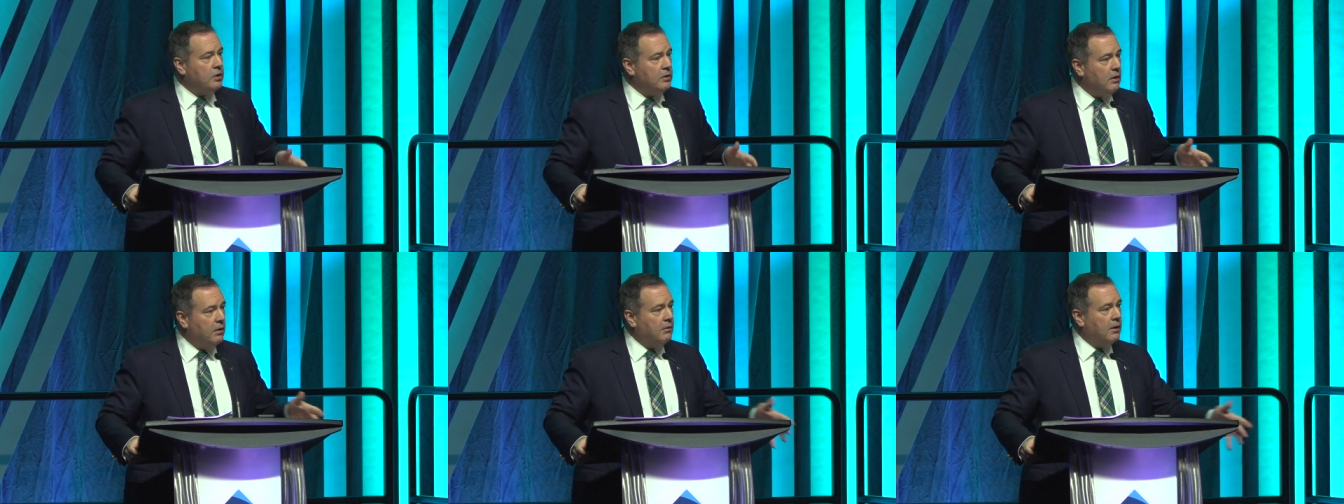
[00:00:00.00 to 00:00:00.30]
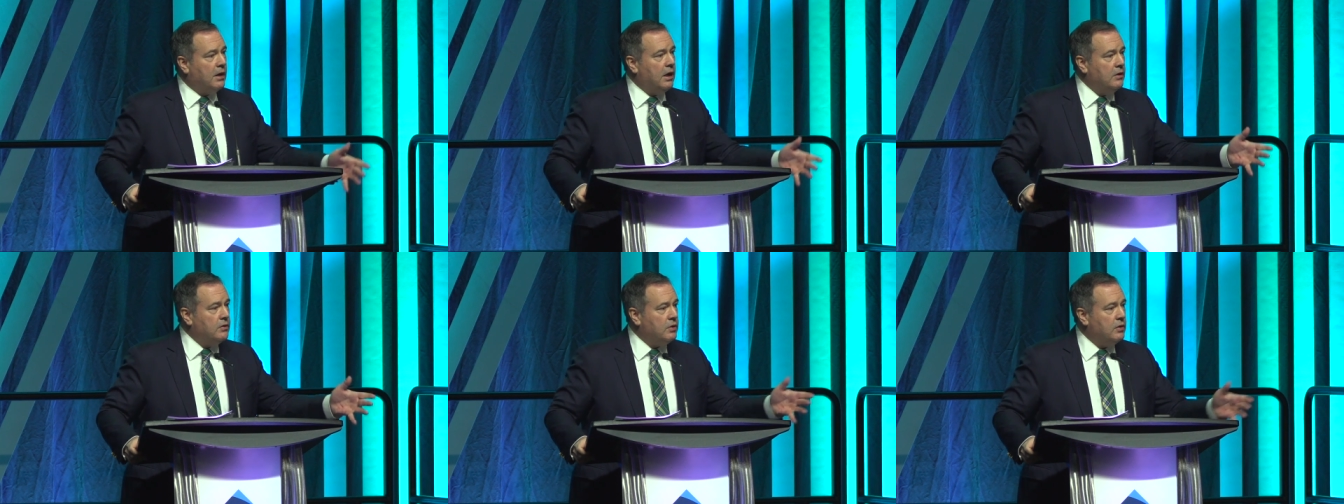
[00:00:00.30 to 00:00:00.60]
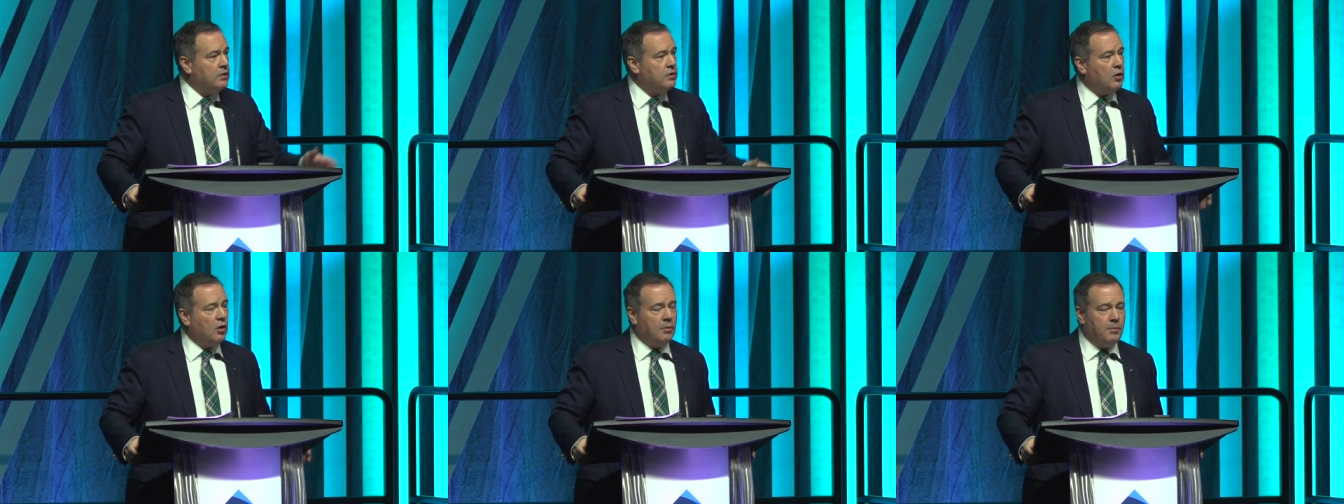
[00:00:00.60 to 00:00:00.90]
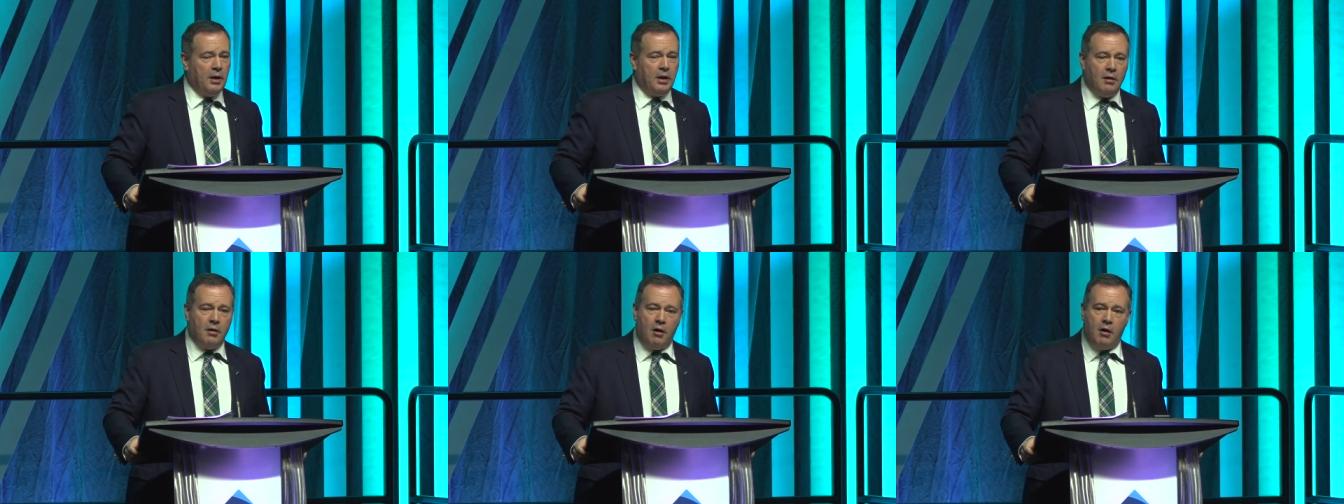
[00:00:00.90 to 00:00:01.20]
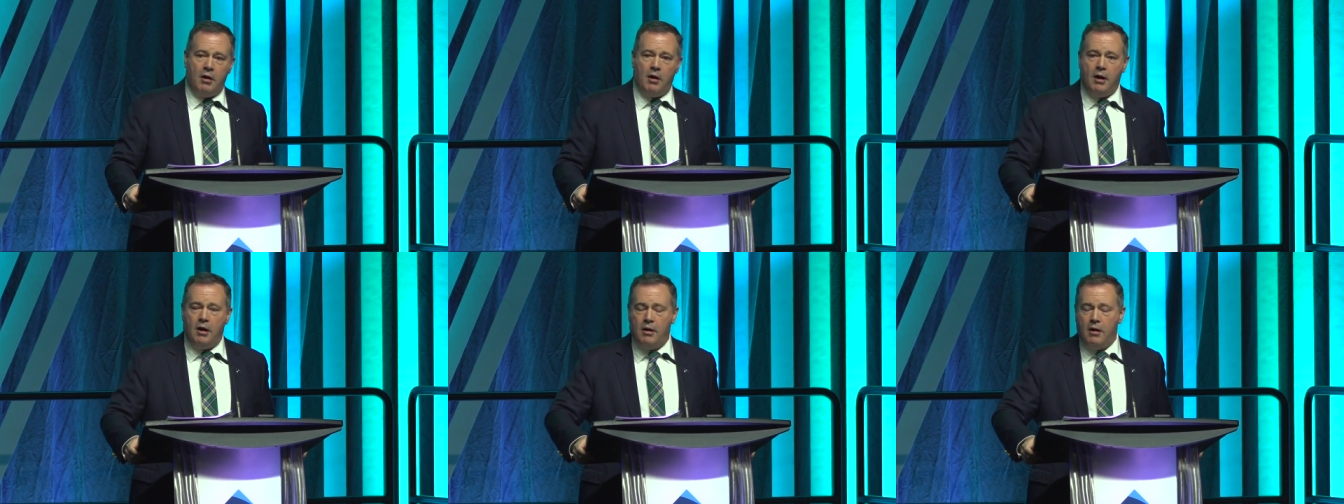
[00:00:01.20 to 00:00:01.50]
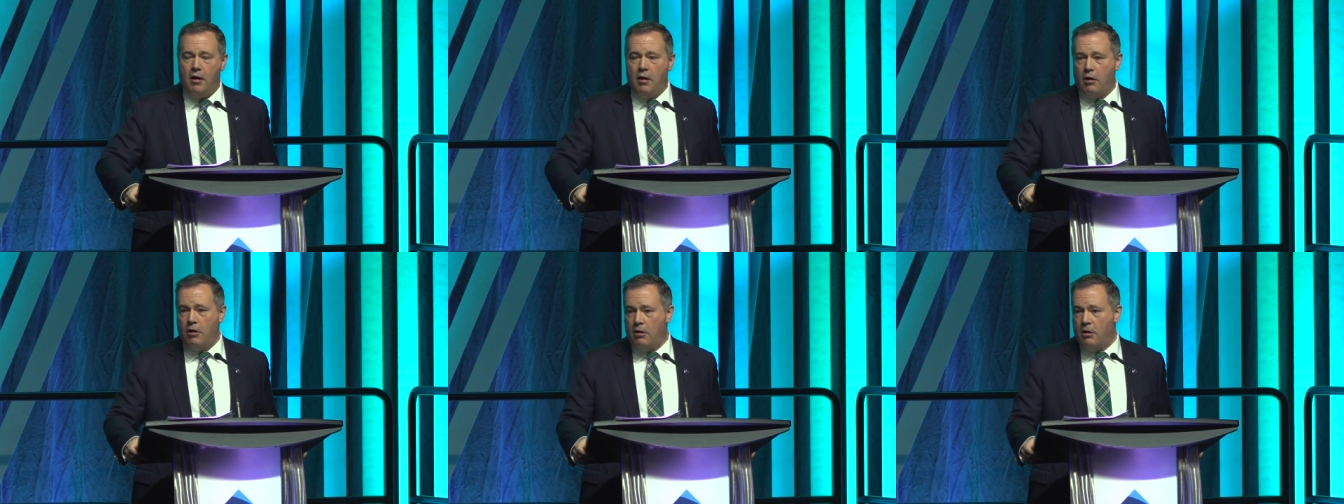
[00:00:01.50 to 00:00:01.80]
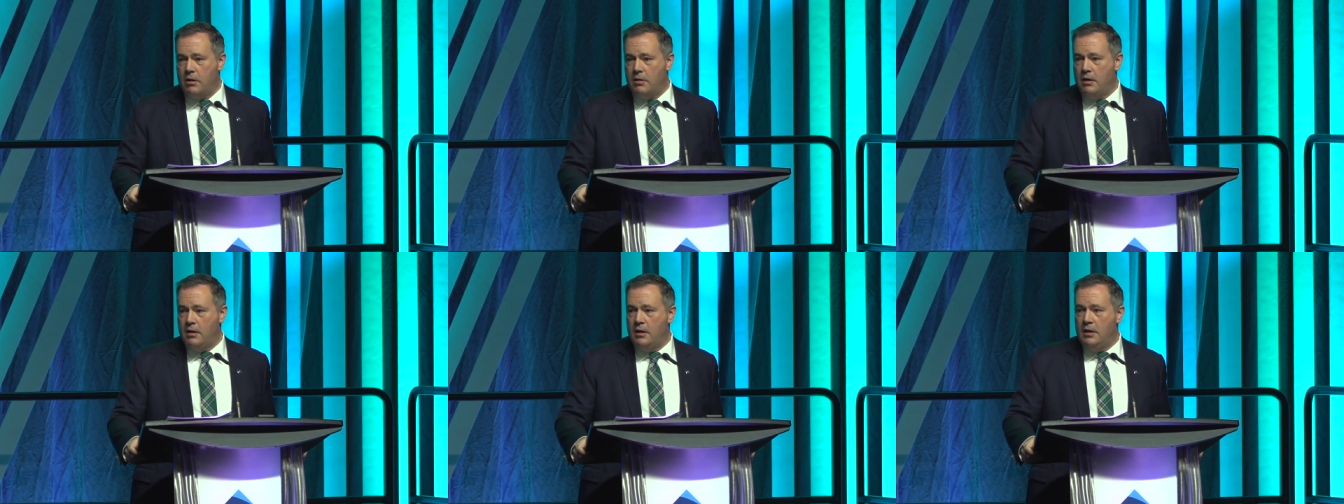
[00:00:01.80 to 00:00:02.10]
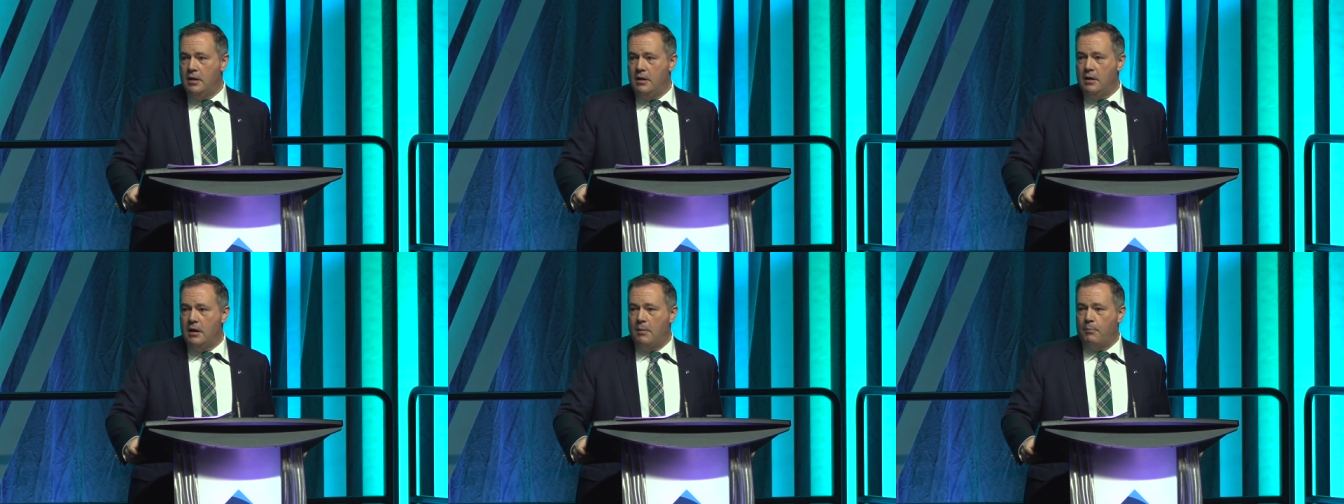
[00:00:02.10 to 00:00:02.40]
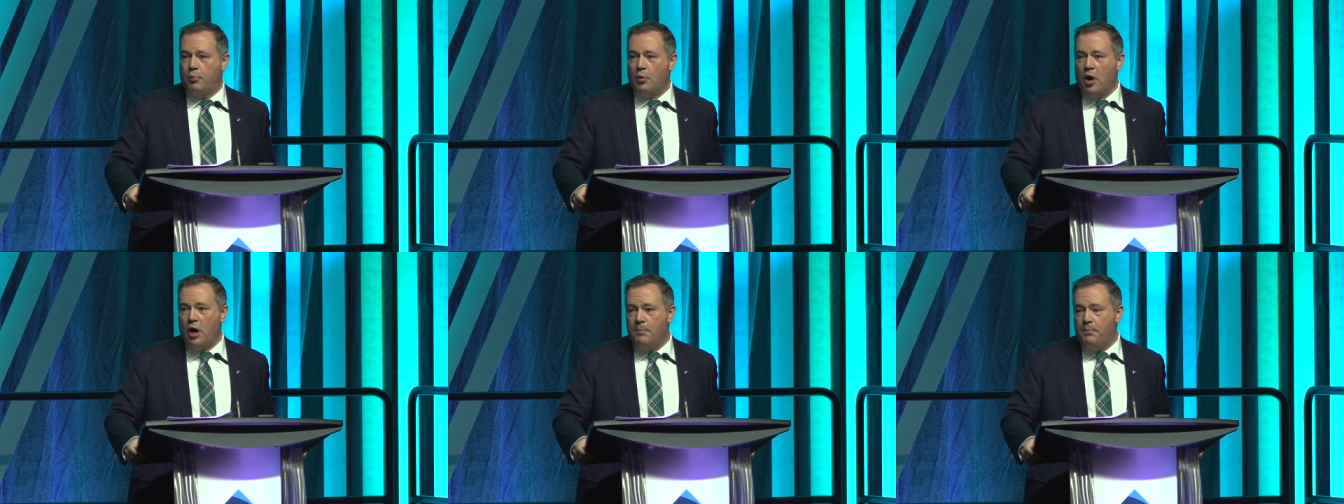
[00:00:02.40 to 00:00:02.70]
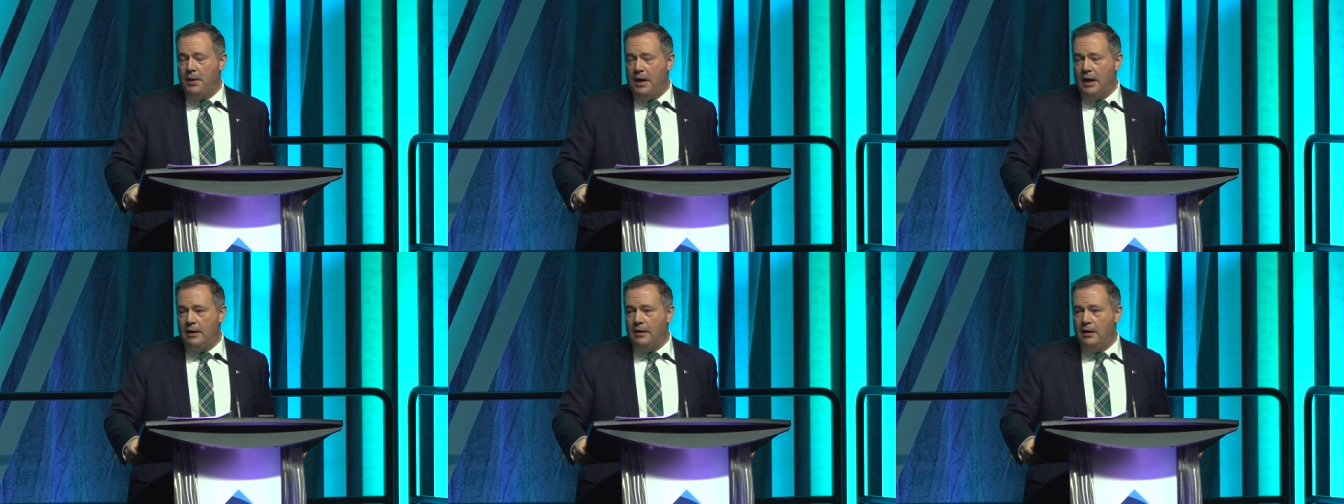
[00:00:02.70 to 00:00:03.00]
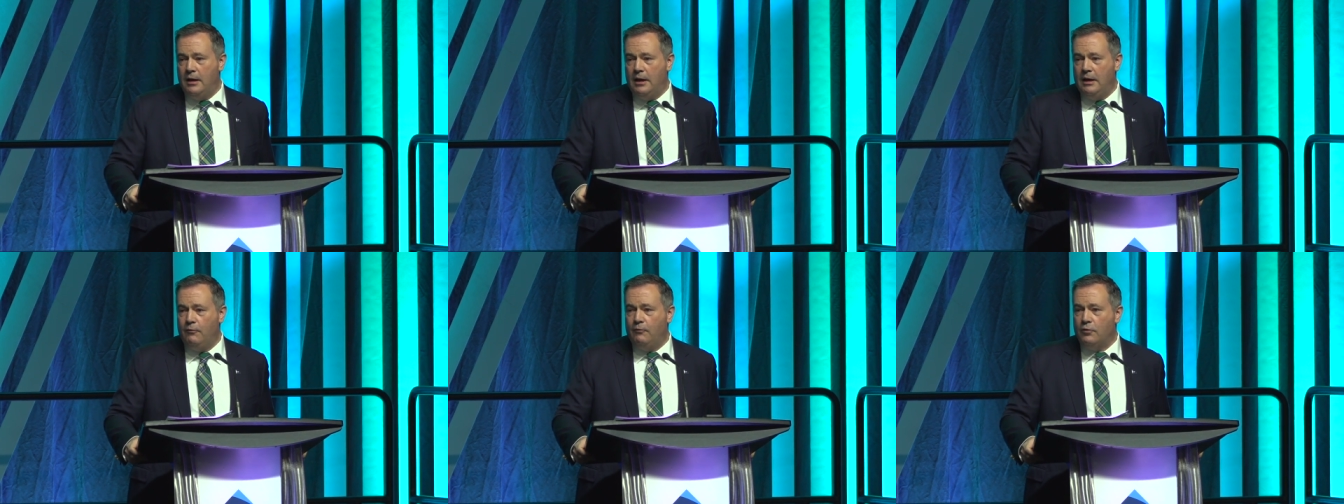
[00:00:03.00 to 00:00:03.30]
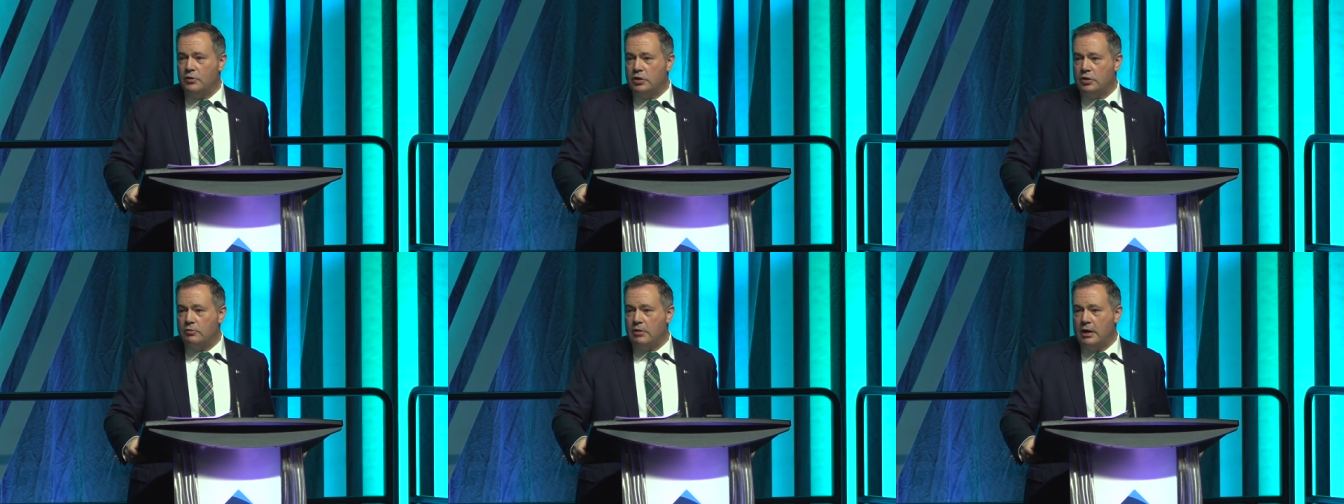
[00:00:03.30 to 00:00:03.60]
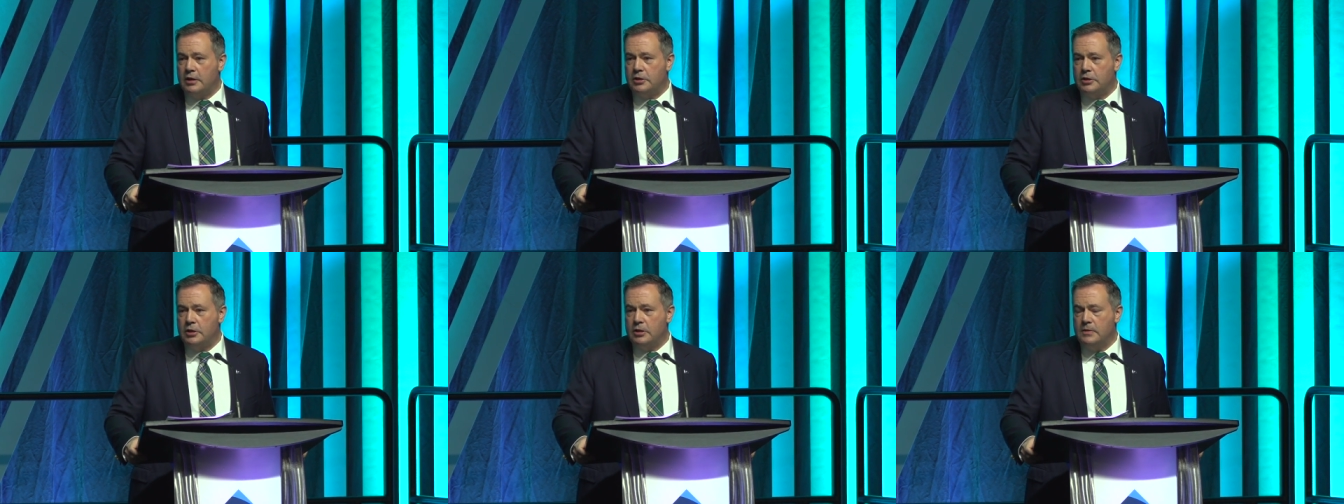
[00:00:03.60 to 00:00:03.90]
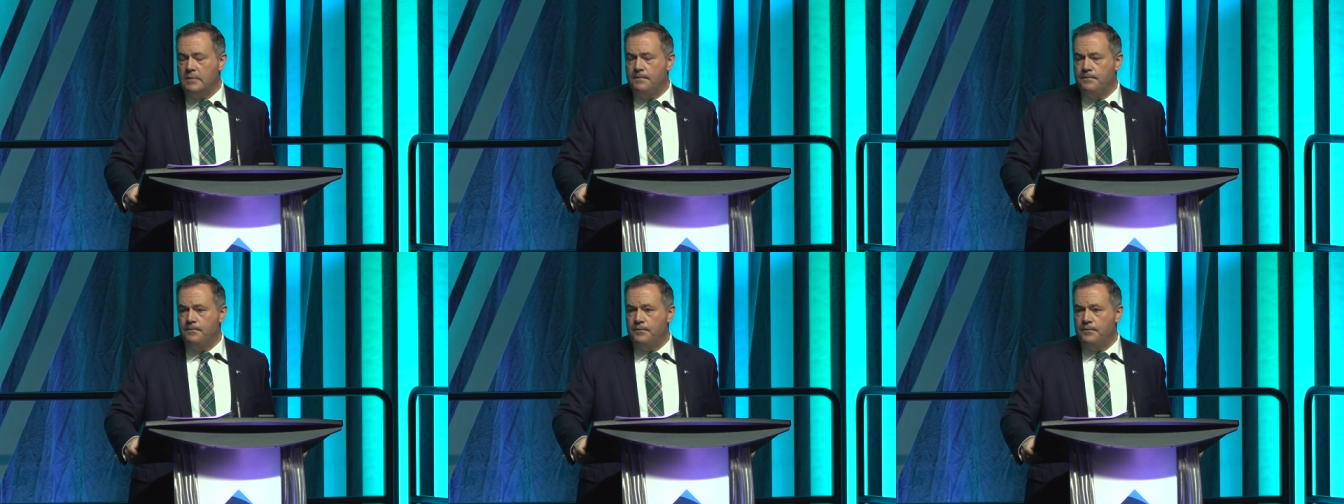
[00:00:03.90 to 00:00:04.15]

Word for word: In other cases, it's going to be uh, hard uh, broadband infrastructure.